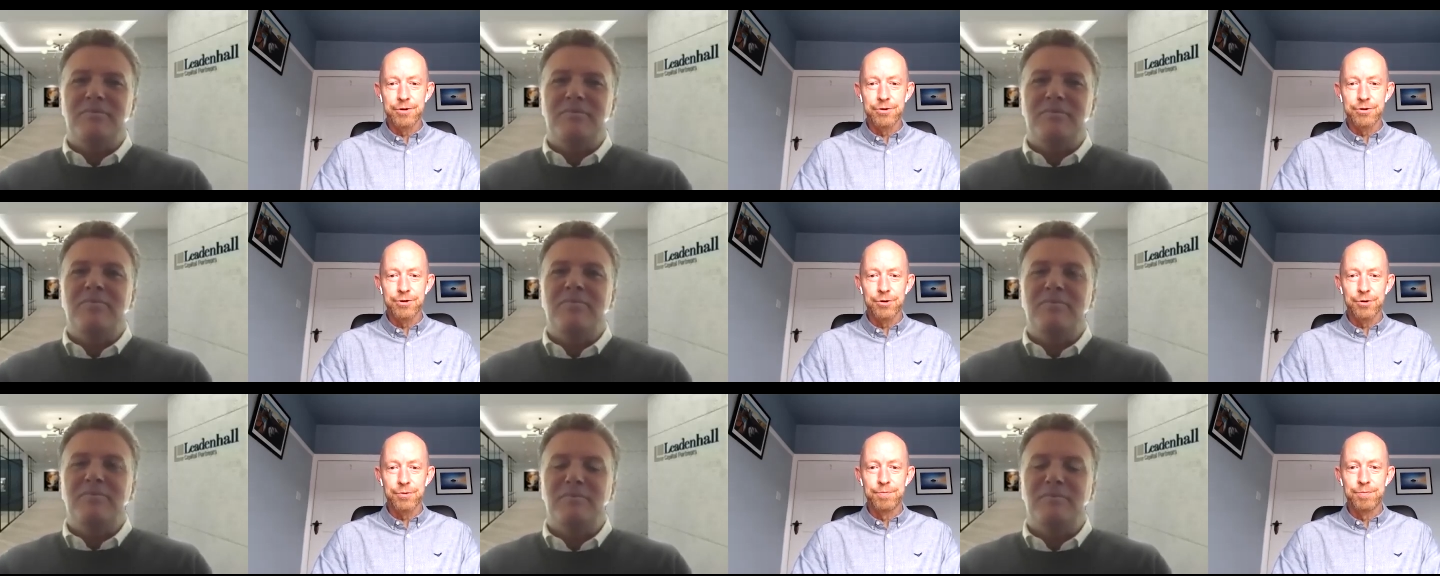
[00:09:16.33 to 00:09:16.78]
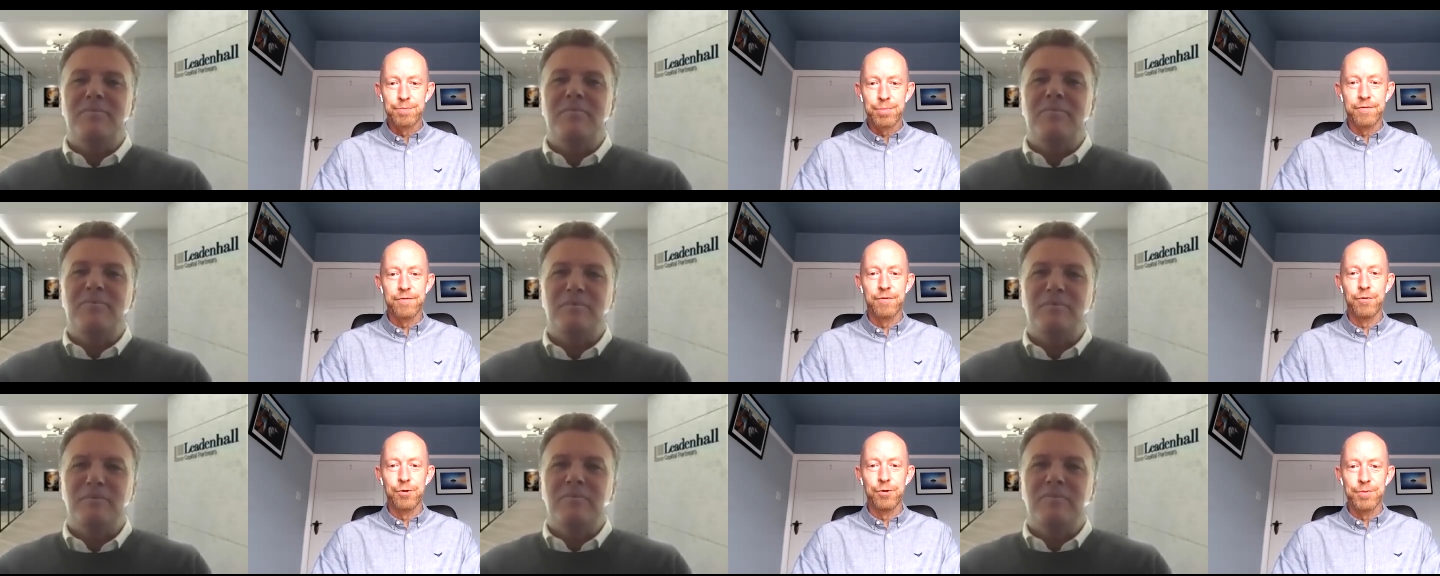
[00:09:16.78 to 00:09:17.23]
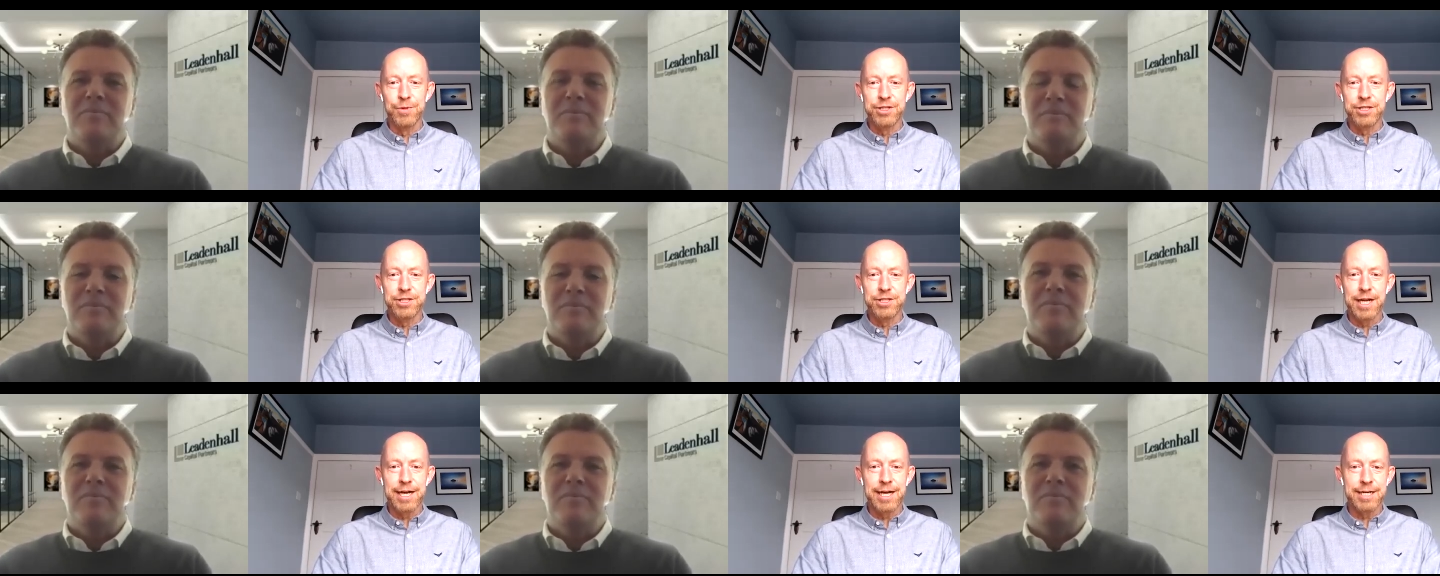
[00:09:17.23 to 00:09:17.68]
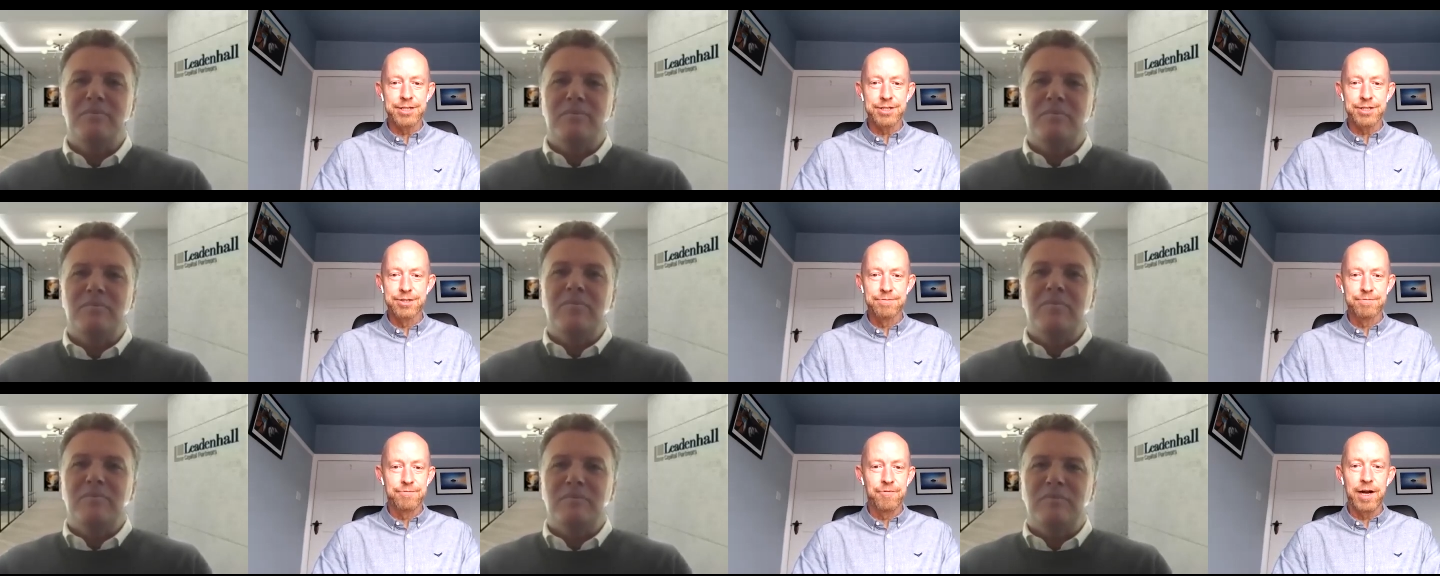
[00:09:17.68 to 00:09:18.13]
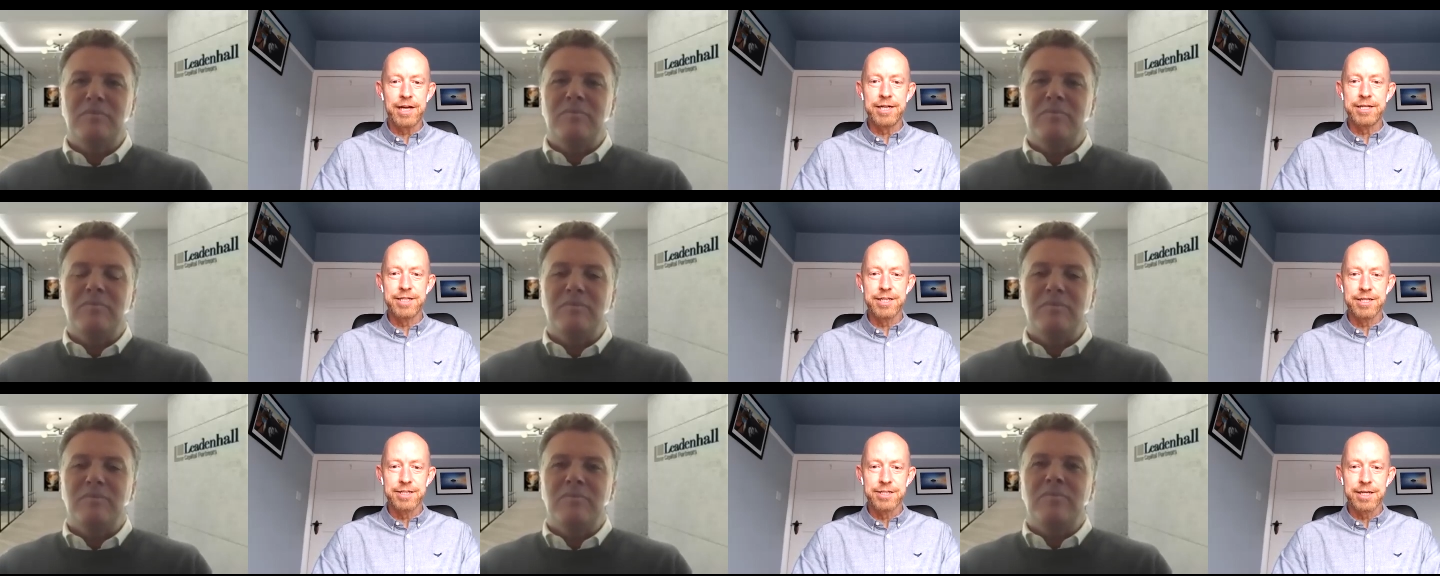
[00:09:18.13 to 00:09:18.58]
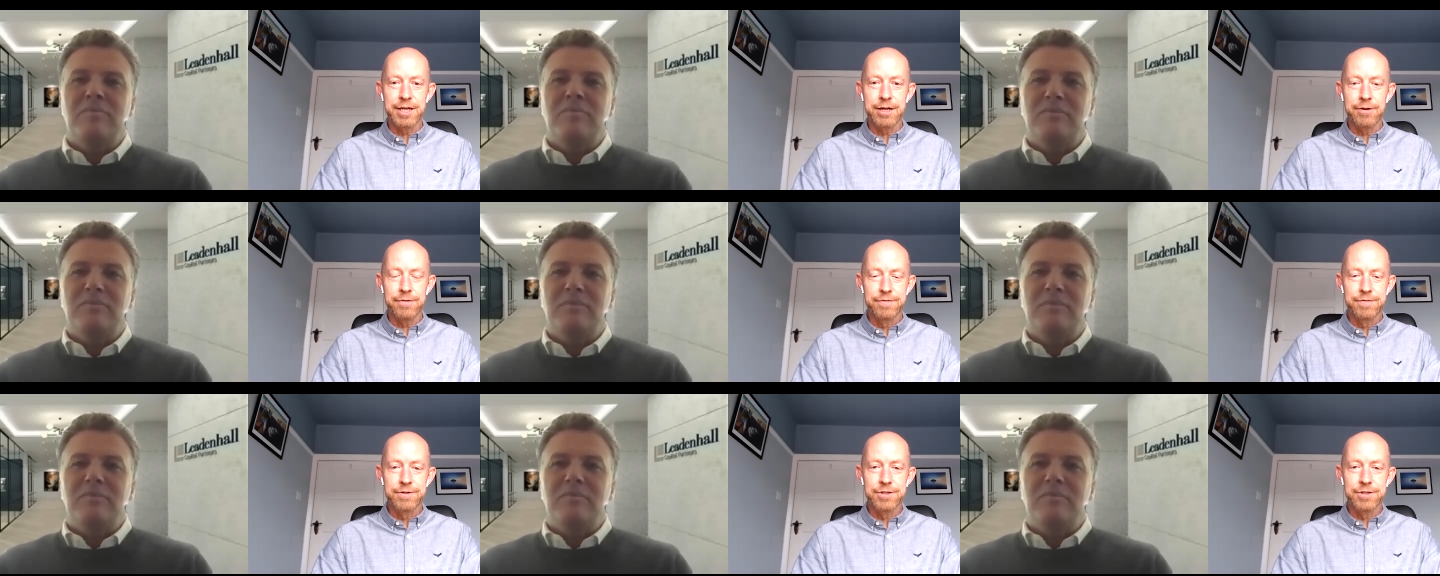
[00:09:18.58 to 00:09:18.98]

Speaker 1: on your performance as rate itself.